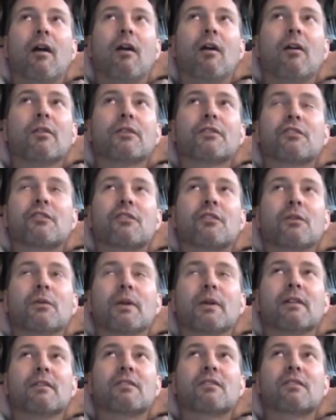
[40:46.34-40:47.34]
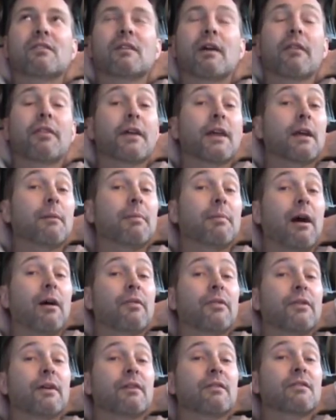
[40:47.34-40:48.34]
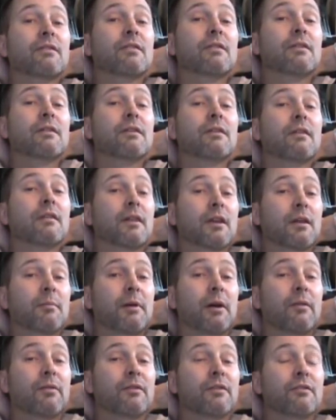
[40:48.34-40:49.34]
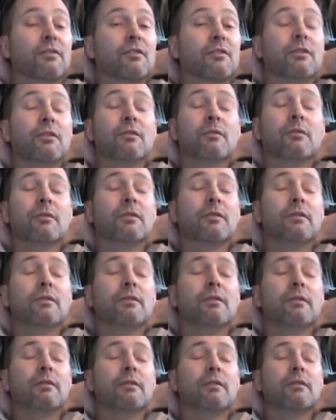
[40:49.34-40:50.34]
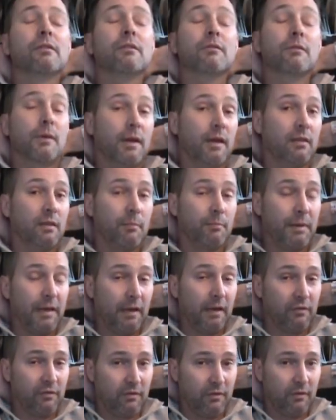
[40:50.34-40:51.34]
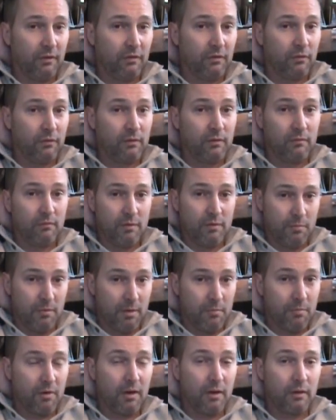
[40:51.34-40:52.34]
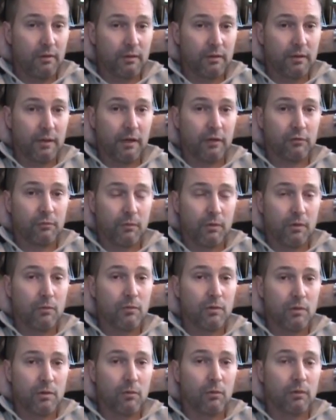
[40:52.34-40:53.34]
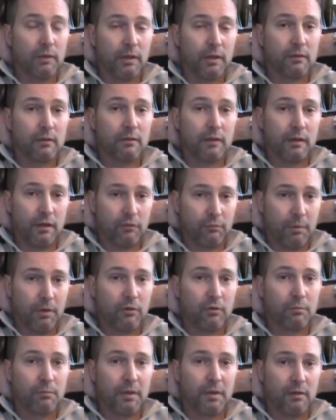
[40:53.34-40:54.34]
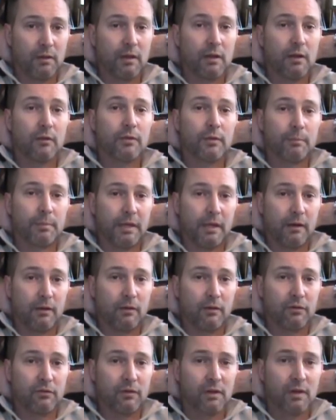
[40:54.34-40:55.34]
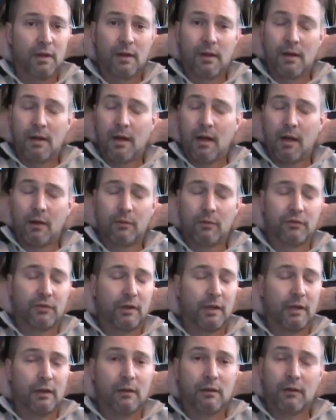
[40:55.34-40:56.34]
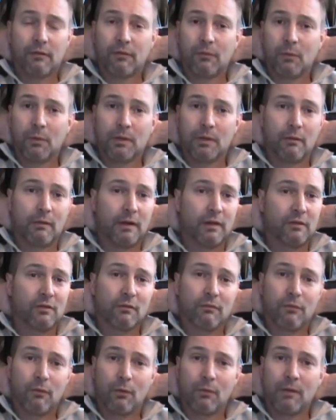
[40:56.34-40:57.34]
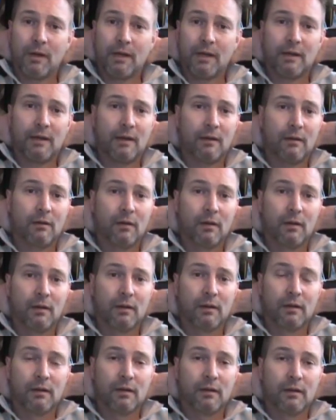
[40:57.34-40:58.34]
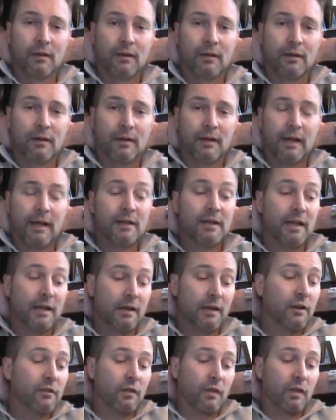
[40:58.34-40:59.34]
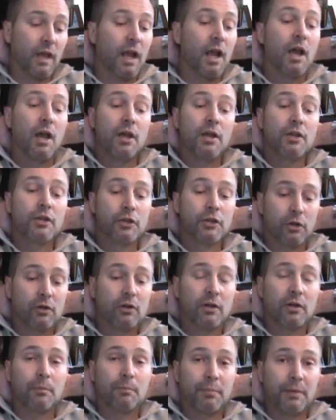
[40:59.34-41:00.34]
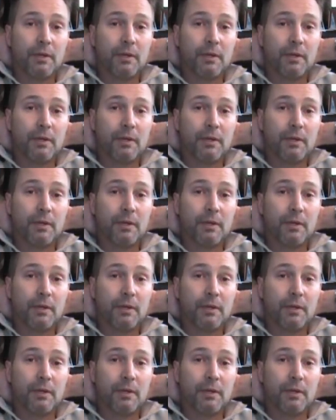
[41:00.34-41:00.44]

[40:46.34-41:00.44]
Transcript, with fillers: all the students... Now think about this. Think about this. Do you hate the banksters? Remember how the you don't like the taxpayers bailing out the bankers? How is it any different when you're asking for right now? And here's the thing. You're going to